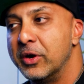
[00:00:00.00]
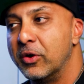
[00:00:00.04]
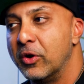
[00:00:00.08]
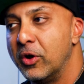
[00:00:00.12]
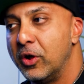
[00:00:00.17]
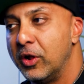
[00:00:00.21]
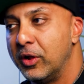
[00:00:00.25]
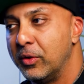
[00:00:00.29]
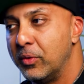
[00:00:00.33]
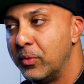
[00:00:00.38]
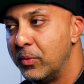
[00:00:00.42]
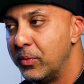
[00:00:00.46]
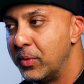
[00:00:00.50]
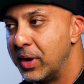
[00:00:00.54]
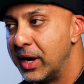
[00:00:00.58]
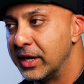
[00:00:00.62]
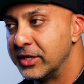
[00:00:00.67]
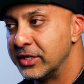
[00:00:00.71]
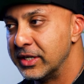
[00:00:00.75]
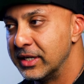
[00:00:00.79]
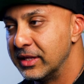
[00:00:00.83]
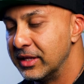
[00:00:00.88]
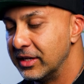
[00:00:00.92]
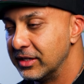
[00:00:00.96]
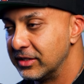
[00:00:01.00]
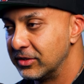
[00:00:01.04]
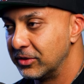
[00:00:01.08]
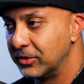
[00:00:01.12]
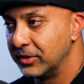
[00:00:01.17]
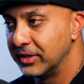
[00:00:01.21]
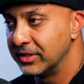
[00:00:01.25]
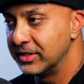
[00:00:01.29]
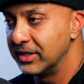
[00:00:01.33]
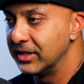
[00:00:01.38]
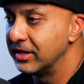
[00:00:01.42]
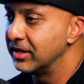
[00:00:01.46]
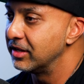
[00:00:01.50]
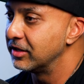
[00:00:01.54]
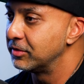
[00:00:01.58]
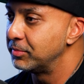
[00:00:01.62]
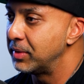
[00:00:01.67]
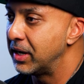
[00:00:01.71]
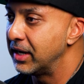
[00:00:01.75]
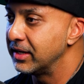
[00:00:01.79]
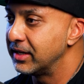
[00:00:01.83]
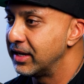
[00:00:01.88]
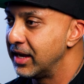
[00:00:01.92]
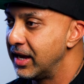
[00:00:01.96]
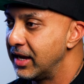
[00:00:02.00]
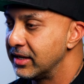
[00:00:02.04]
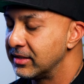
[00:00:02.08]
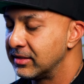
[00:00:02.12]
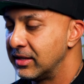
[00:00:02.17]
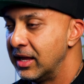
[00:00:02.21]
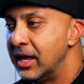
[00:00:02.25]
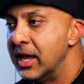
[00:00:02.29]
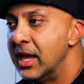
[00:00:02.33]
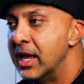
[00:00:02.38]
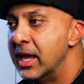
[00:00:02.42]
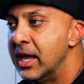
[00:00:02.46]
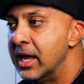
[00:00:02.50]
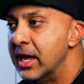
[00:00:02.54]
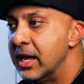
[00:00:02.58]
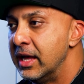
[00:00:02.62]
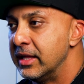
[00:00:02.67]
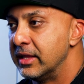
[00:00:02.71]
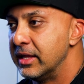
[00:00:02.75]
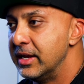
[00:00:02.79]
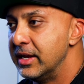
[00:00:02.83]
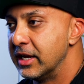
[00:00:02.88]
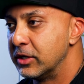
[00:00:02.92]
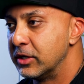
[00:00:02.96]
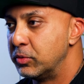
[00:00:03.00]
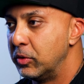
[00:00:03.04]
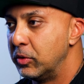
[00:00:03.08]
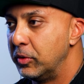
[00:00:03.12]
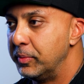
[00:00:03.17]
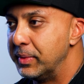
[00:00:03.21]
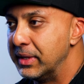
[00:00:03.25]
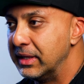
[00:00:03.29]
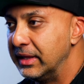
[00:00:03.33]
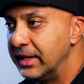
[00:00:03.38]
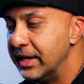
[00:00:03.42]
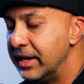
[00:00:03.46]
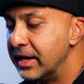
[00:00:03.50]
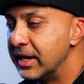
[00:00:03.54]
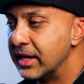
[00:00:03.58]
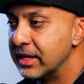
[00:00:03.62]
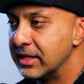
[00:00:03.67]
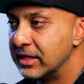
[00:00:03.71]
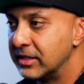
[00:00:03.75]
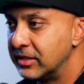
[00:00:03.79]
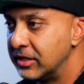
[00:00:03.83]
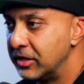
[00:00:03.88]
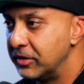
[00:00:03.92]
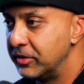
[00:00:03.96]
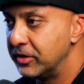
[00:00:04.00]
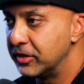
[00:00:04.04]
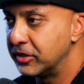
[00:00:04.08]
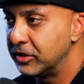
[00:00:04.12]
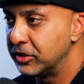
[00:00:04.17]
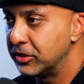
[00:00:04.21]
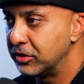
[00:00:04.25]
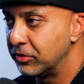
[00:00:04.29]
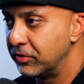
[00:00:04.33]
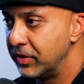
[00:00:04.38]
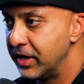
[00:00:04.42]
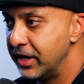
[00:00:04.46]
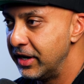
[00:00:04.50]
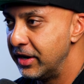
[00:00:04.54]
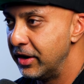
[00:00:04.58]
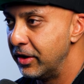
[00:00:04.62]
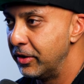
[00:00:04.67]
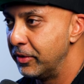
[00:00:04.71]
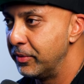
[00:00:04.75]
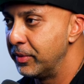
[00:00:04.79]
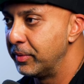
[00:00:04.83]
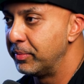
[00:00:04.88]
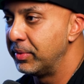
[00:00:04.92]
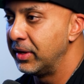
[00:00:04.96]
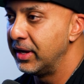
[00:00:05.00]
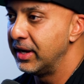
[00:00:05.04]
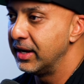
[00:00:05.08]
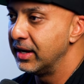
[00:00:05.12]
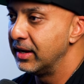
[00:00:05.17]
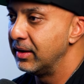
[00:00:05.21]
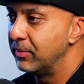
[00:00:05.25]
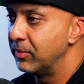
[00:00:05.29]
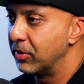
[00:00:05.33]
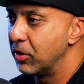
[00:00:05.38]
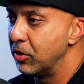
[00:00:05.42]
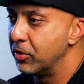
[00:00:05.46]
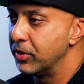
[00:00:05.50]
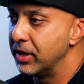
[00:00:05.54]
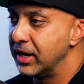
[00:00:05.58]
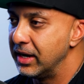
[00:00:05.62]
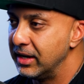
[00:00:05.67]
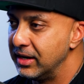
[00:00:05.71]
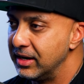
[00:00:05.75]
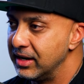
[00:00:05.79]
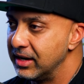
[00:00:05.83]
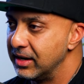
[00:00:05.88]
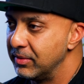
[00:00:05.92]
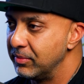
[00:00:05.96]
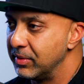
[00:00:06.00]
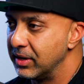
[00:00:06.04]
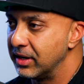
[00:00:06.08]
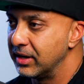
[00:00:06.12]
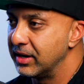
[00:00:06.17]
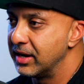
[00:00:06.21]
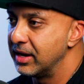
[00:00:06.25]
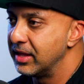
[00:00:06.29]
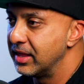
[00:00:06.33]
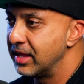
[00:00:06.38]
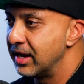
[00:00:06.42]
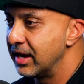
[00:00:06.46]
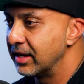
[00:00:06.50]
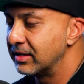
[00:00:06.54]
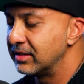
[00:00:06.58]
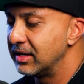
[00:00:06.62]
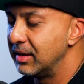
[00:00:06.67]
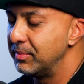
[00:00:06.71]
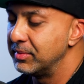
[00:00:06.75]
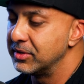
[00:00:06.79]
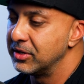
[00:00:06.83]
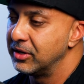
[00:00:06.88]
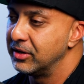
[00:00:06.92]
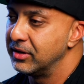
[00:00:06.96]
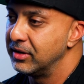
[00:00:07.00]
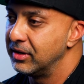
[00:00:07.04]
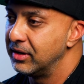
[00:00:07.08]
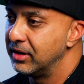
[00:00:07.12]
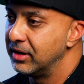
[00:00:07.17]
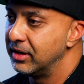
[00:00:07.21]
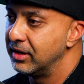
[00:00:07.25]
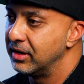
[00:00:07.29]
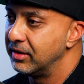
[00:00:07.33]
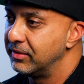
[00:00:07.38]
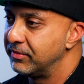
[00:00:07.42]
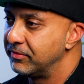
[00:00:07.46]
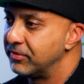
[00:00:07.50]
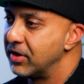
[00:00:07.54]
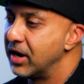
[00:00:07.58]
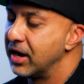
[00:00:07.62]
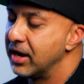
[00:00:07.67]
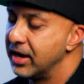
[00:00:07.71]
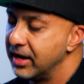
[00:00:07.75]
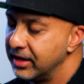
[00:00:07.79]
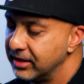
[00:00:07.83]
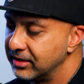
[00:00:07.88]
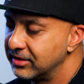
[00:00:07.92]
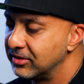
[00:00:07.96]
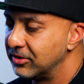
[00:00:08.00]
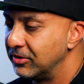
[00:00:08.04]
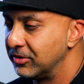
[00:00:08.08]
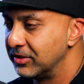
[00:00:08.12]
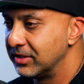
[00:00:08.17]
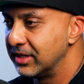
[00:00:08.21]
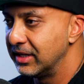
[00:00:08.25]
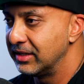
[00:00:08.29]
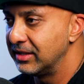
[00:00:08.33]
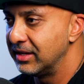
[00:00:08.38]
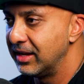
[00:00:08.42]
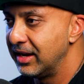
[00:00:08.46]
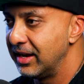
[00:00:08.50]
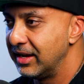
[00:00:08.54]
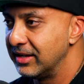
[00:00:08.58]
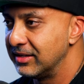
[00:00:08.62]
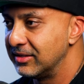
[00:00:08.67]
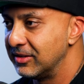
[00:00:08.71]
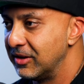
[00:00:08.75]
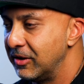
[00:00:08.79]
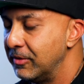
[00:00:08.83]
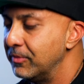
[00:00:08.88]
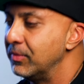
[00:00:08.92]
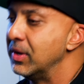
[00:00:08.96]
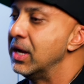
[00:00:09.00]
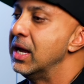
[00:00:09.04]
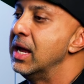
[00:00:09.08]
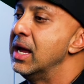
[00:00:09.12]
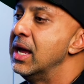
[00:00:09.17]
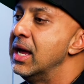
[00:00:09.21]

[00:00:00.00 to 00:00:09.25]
we are all watching this or listening to this podcast, the Knicks will be leading in the series three oh. We're playing, we're going to Indy, and, we, and the next game is on uh, Friday night. It's Thursday today. So